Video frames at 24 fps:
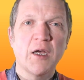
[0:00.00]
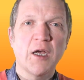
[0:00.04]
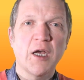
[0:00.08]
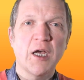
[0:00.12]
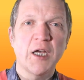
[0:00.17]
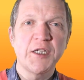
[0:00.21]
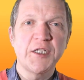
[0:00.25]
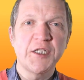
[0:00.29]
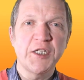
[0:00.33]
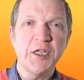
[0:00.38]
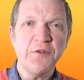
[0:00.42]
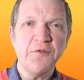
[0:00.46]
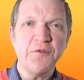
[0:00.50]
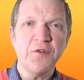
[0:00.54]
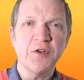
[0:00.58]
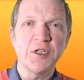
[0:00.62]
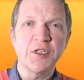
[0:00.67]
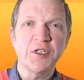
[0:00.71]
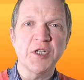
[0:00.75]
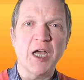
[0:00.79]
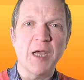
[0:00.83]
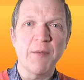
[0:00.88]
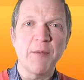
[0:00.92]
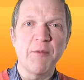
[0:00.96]
A
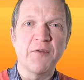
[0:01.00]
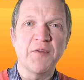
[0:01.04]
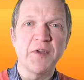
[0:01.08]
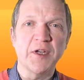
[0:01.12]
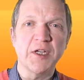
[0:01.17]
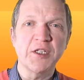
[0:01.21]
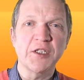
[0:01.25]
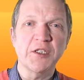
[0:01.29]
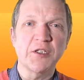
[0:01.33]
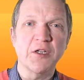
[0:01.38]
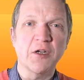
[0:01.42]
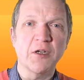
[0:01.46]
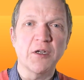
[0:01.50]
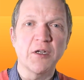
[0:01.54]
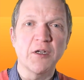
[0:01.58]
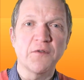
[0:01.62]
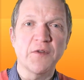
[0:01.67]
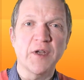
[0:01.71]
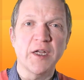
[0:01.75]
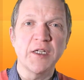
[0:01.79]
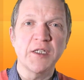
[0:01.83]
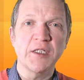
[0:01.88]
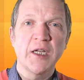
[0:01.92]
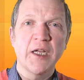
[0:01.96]
different type of external
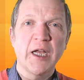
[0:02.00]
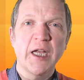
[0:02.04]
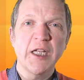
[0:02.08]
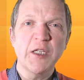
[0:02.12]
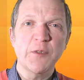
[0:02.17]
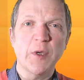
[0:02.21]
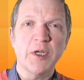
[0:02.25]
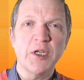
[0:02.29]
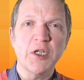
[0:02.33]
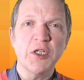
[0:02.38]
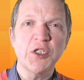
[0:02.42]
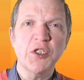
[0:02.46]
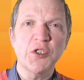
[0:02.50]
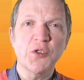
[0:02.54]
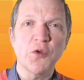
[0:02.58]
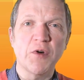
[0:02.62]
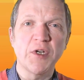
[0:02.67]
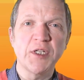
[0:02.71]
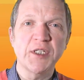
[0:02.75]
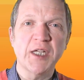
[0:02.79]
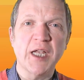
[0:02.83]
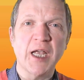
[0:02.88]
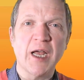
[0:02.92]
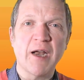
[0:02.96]
event is when a
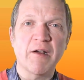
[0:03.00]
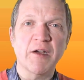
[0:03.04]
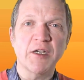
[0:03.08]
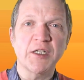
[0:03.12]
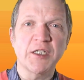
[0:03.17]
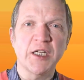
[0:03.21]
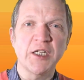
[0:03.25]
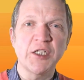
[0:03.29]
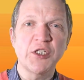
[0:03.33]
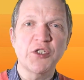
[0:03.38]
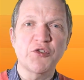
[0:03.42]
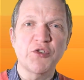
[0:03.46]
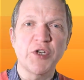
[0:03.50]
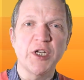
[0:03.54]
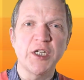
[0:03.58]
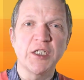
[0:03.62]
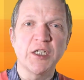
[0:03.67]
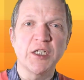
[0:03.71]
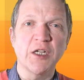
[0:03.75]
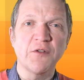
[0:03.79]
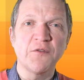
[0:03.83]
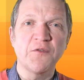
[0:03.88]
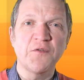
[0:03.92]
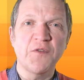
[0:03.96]
story's character is
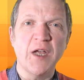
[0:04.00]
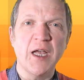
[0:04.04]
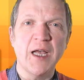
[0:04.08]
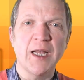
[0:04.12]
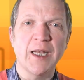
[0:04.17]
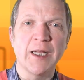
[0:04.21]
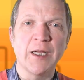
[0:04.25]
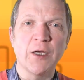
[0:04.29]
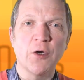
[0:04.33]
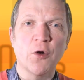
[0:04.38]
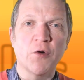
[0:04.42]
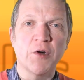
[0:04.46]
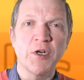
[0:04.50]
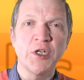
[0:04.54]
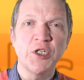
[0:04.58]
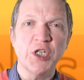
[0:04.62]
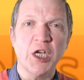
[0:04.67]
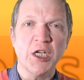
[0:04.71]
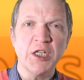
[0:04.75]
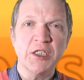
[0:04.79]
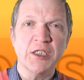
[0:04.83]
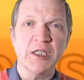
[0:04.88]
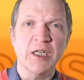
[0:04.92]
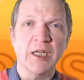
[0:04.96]
treated unfairly or
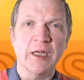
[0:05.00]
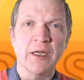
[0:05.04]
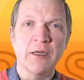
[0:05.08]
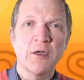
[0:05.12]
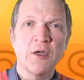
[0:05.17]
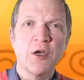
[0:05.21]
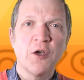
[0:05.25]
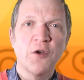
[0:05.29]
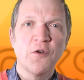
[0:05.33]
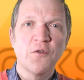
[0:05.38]
unjustly,